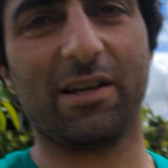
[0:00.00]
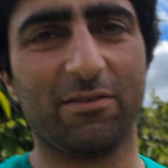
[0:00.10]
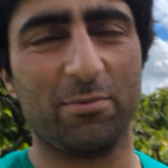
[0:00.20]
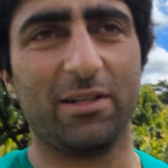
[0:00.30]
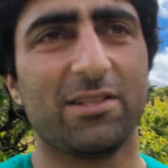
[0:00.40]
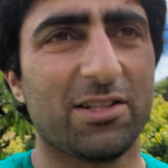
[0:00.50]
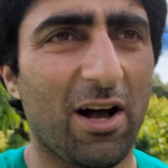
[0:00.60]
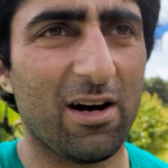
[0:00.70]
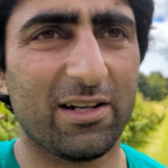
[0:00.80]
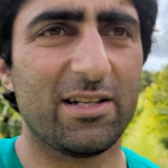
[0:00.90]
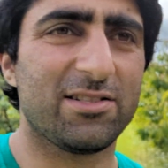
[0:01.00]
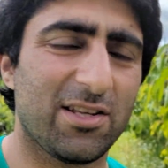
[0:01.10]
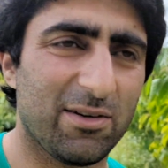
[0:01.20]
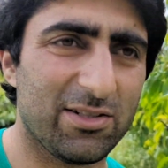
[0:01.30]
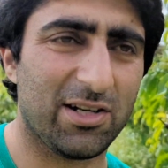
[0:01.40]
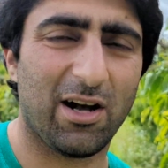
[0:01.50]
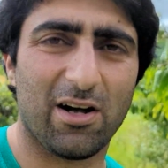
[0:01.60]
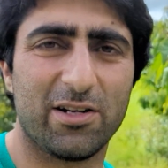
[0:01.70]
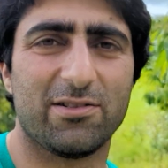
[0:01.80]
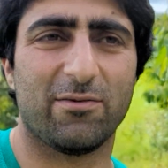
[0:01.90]
have to be discarded because I
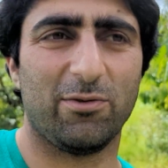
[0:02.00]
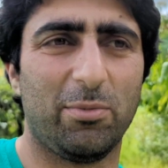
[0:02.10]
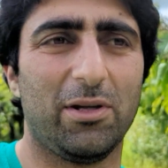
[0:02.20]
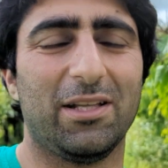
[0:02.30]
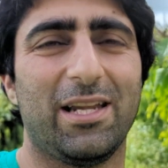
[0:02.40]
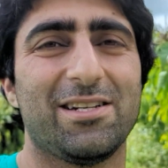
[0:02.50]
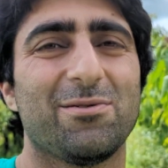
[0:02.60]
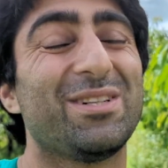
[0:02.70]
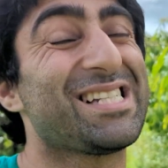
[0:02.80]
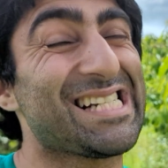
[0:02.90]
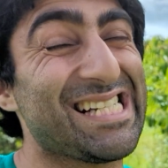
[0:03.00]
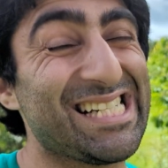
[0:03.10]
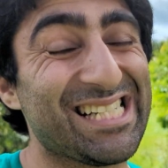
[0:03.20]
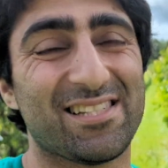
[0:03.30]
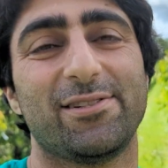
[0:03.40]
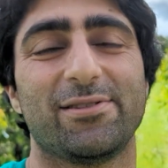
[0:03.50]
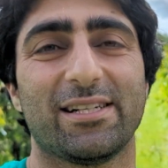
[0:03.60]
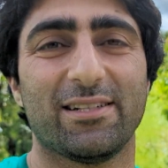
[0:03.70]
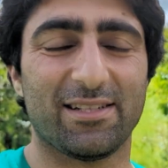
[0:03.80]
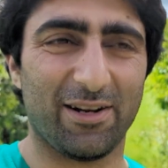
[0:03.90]
can't use them for pollination, which is annoying
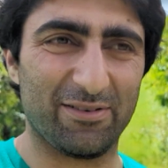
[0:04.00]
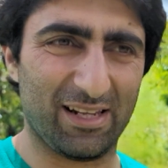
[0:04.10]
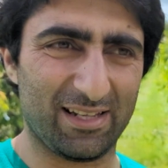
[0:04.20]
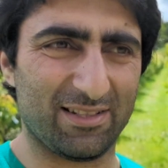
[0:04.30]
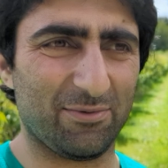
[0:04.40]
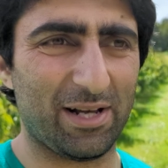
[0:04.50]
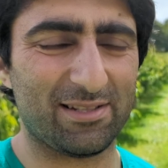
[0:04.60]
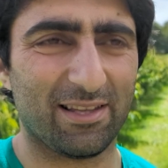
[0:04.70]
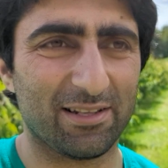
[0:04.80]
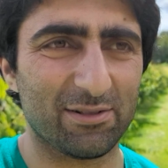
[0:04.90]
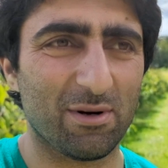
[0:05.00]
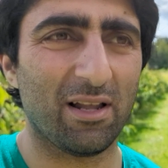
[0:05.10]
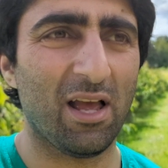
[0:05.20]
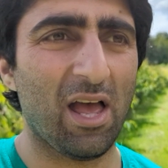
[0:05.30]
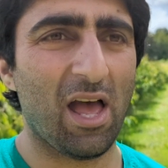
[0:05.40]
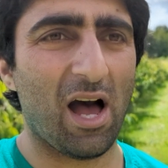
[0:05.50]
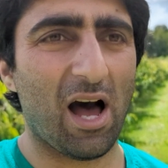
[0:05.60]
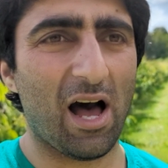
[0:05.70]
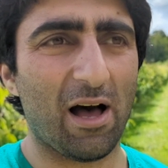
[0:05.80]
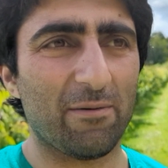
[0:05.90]
because I don't like to waste things, but
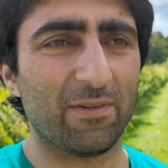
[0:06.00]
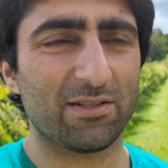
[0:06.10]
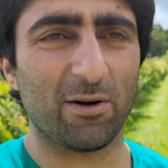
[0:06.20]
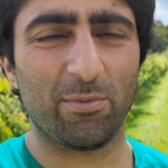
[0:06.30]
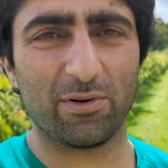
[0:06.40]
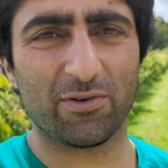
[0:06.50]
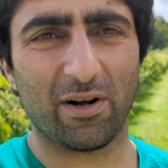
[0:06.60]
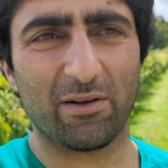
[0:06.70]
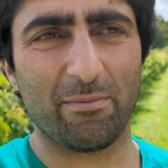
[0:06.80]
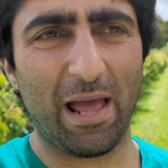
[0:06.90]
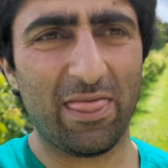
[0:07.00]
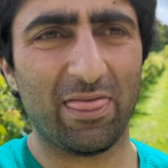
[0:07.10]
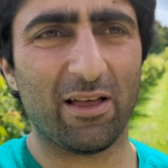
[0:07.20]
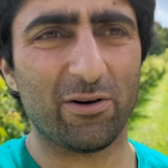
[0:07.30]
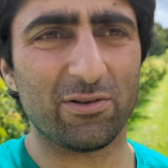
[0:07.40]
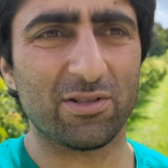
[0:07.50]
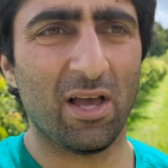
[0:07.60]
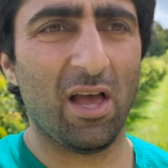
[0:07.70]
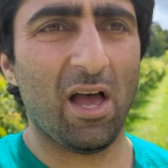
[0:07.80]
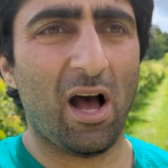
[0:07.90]
there's no point trying to mend those.
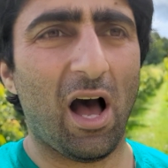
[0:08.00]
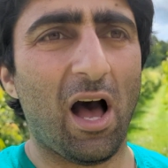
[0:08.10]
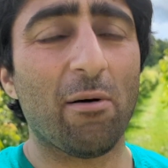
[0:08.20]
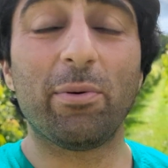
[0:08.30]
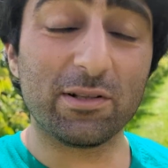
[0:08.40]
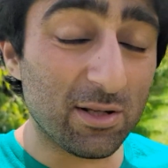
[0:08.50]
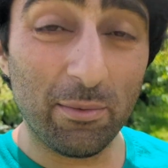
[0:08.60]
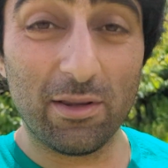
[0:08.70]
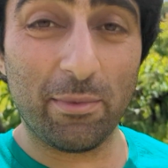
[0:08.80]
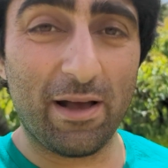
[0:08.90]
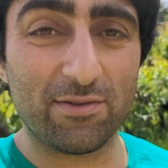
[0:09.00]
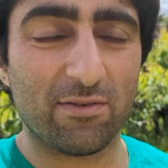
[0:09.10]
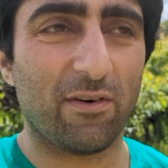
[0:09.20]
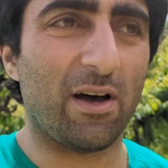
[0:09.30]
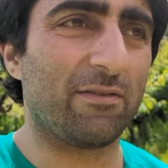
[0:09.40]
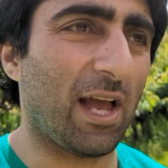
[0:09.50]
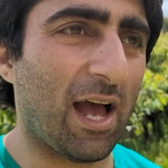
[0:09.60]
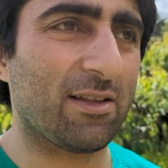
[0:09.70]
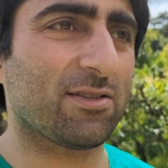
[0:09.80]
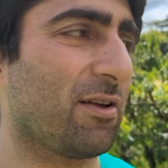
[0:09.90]
But some of them have survived,
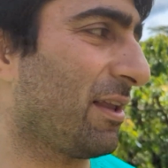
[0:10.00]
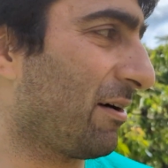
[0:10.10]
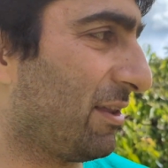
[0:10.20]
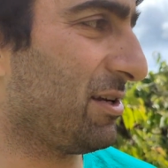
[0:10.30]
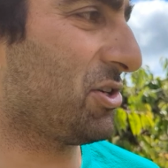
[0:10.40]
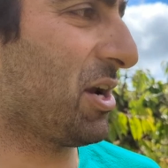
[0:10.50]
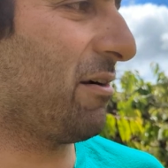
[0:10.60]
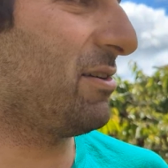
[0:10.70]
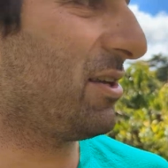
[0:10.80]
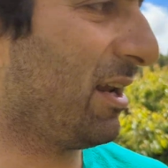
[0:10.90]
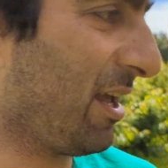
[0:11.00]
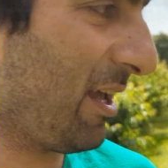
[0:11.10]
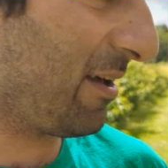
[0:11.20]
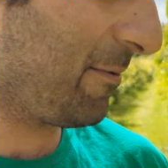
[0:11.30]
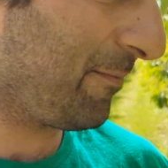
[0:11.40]
and so now these cherries in here